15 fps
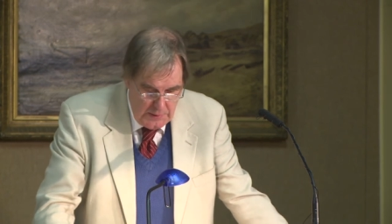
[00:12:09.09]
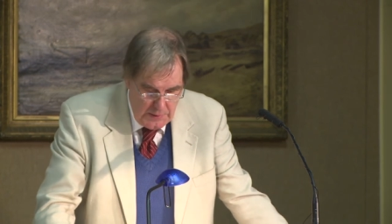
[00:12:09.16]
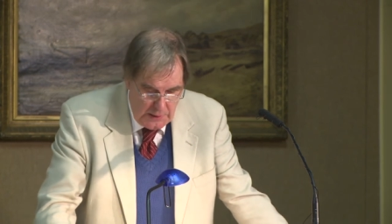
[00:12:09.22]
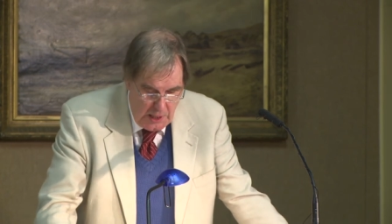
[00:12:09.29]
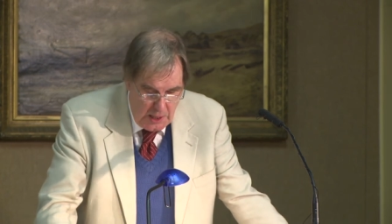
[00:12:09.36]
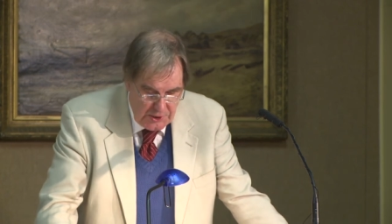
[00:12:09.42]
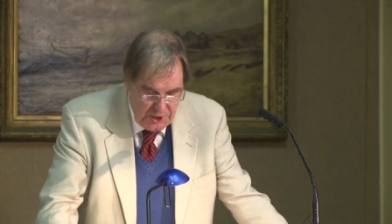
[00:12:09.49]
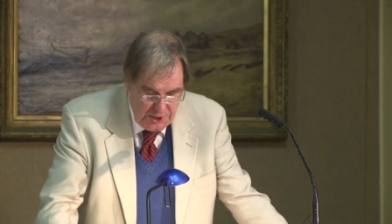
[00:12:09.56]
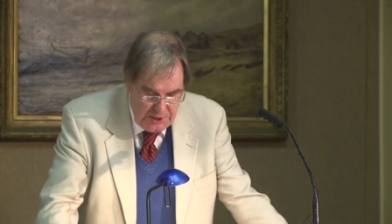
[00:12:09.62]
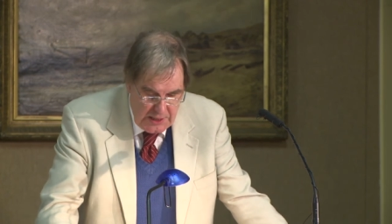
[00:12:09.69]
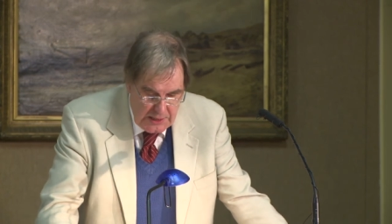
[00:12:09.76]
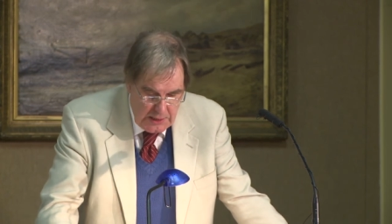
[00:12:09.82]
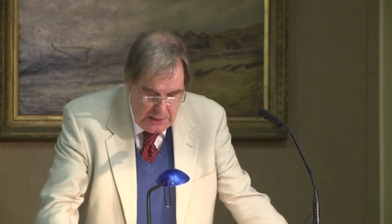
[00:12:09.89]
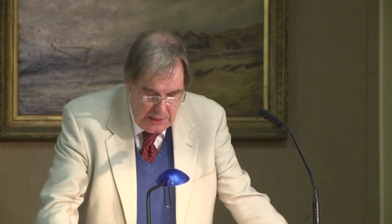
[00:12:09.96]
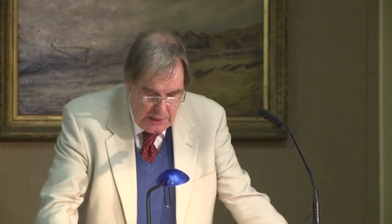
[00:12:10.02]
the largest
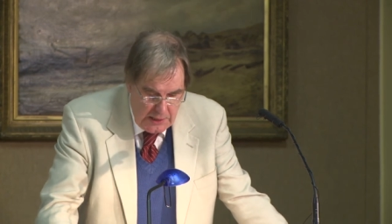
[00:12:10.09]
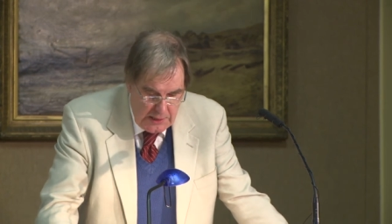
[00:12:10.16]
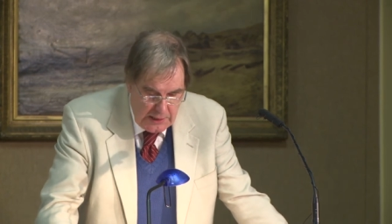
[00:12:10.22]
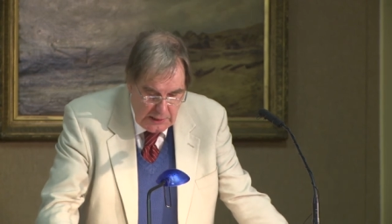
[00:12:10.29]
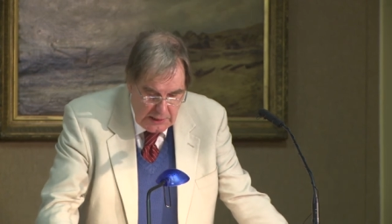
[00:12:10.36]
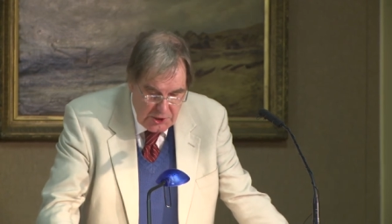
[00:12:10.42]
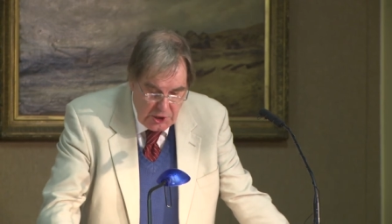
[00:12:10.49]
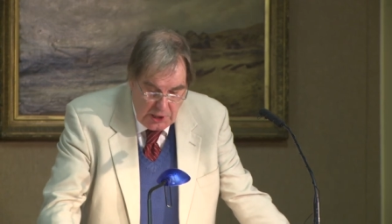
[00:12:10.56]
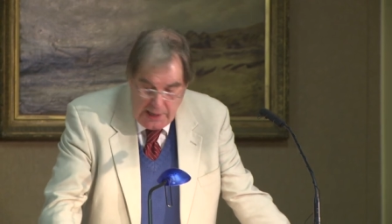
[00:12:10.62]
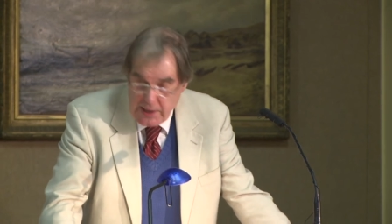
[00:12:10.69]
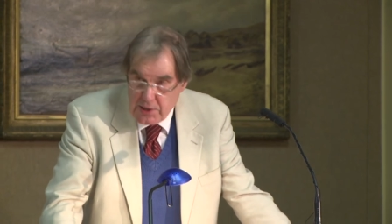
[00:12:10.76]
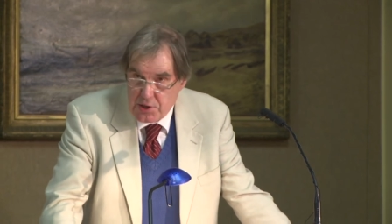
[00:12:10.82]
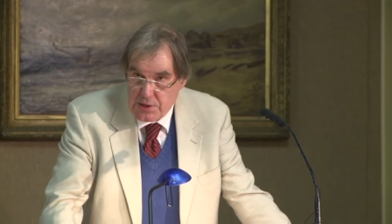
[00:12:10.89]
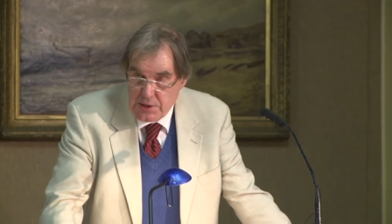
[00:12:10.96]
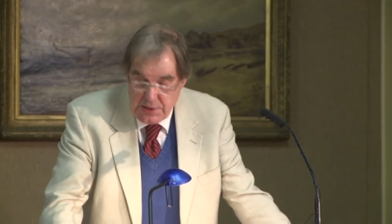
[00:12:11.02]
in, uh, English
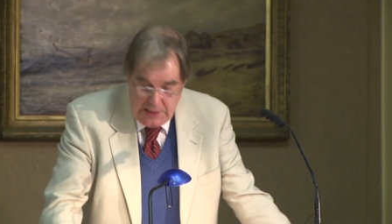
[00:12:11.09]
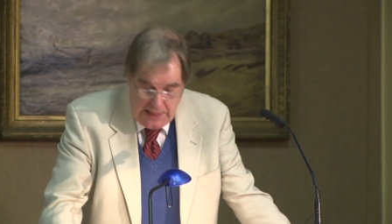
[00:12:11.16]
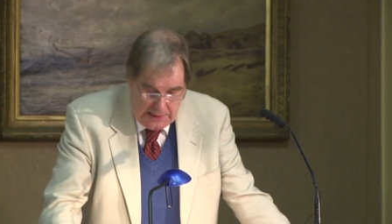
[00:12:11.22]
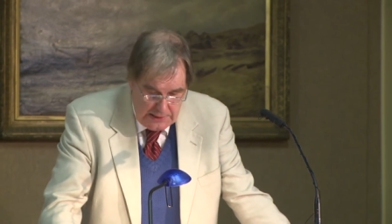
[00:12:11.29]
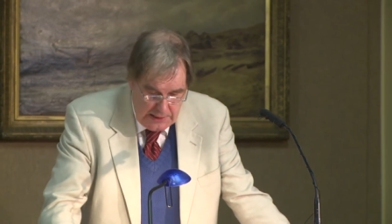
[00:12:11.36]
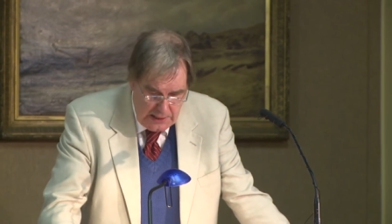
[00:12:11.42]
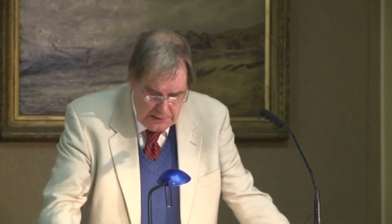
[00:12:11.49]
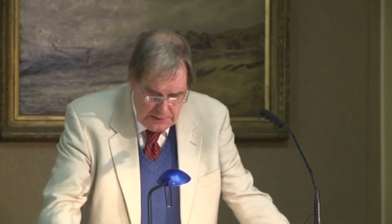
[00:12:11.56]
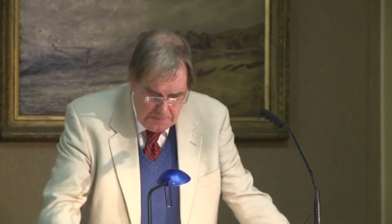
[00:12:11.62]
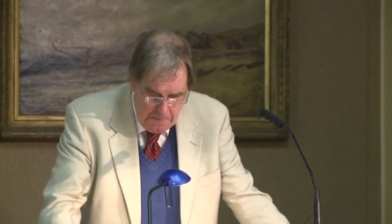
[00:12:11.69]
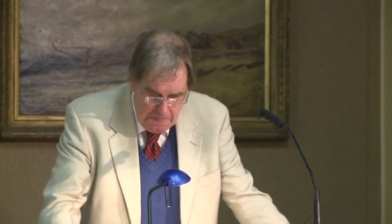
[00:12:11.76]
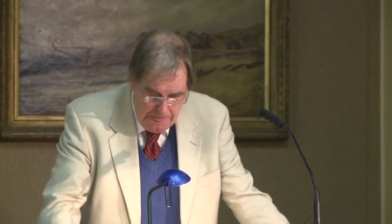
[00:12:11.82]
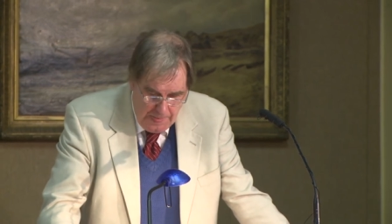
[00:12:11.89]
collection to that date,